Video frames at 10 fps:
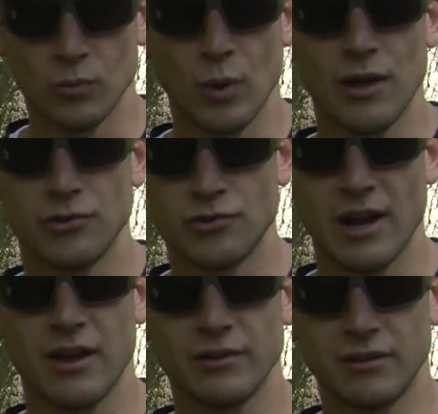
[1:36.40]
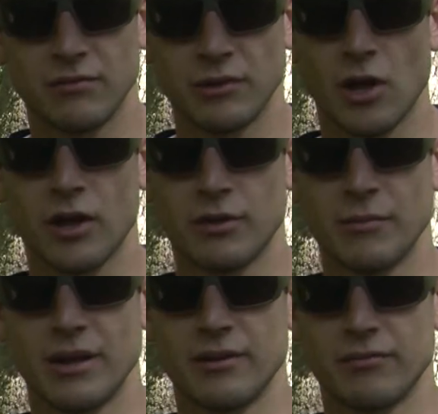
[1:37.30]
wild trout, even if we
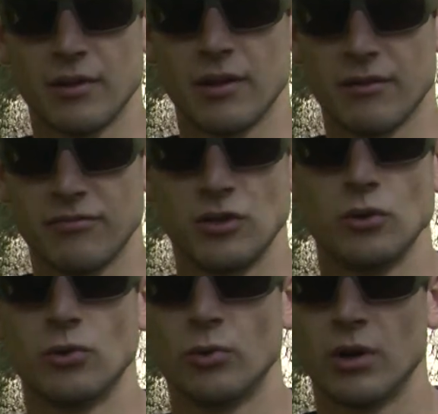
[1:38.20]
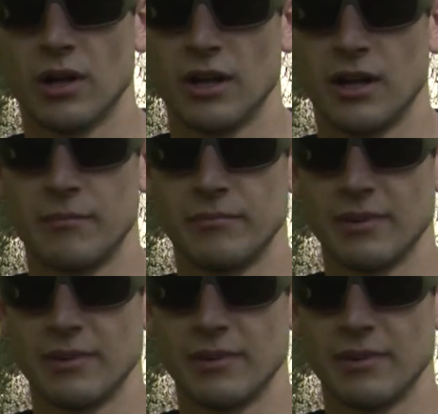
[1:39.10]
document a few, um,